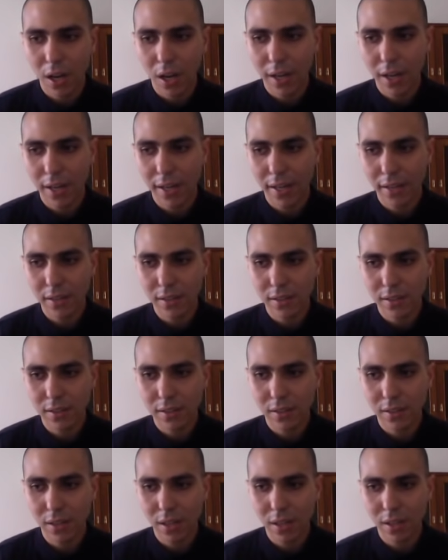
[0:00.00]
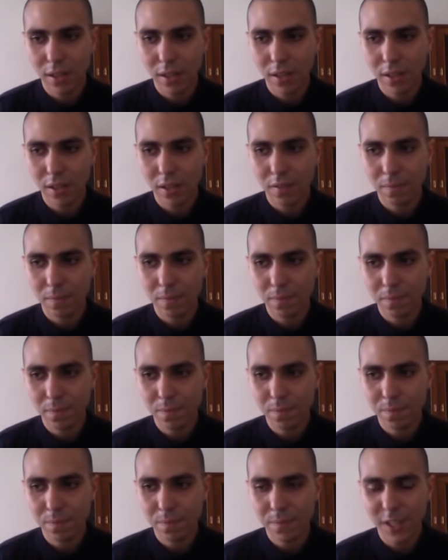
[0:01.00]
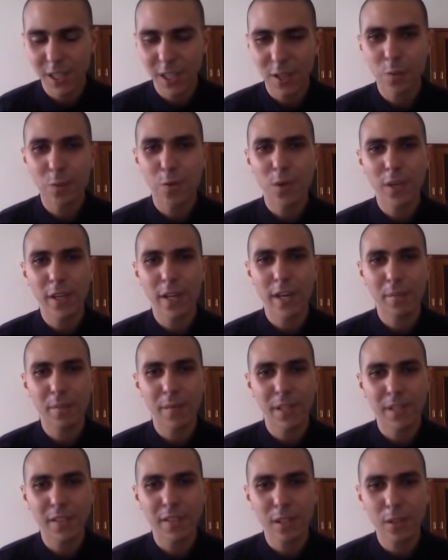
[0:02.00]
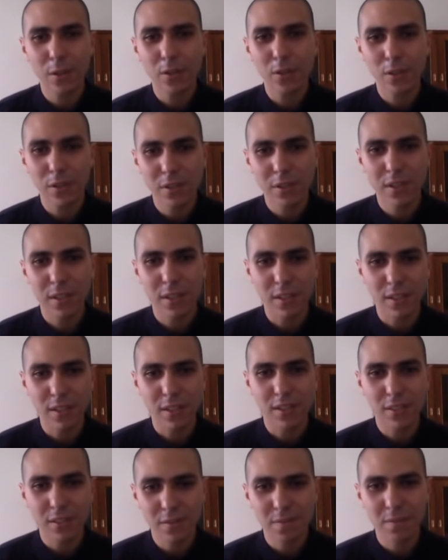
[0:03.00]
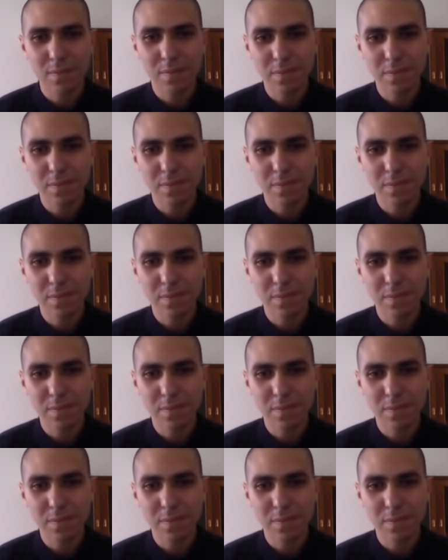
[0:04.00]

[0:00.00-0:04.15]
And thankfully I made it out, I guess.